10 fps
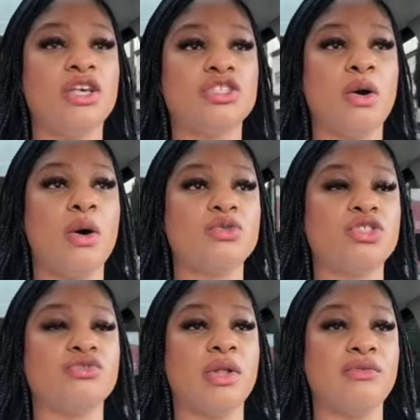So I was
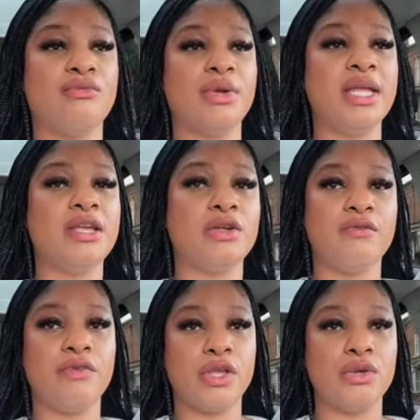just like really
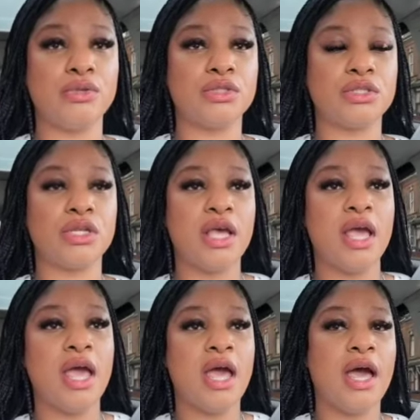confused.
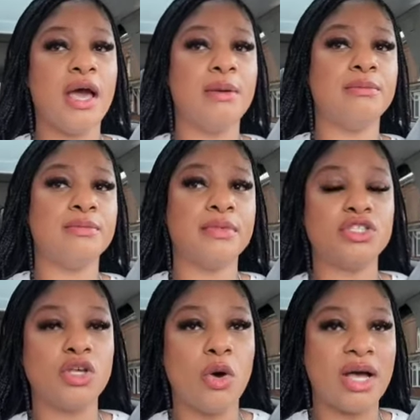Um,
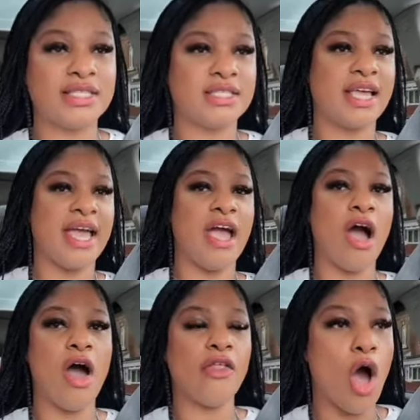so I says, okay,
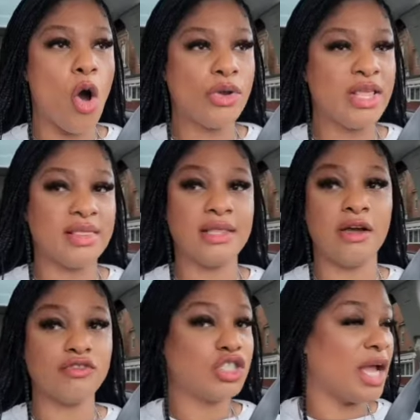the only thing that
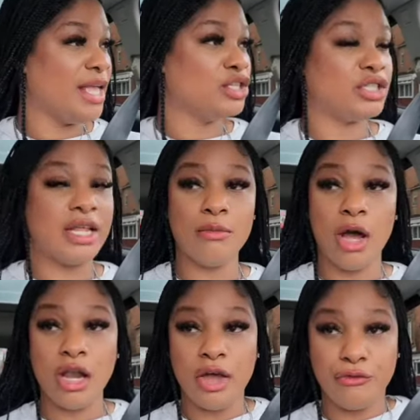I've changed in my
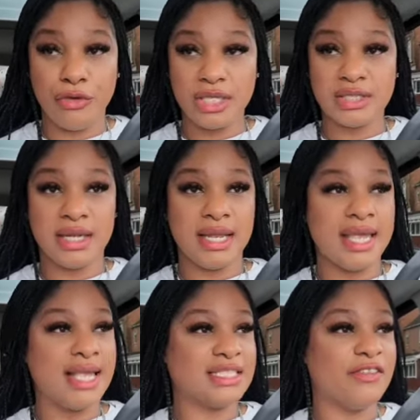life recently
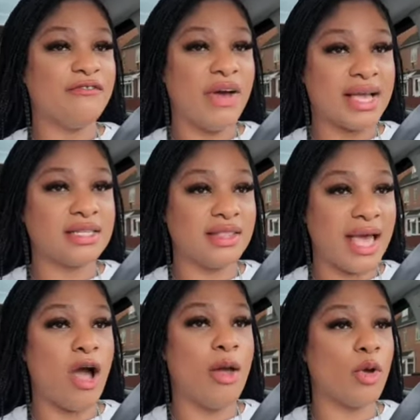is the fact that
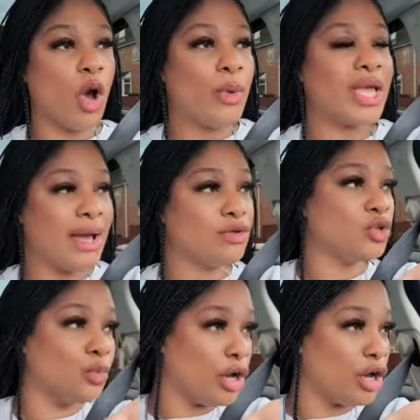I'm going out to
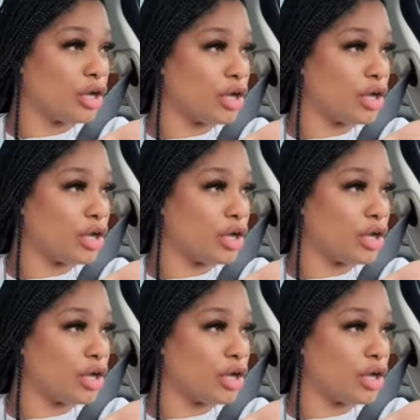work.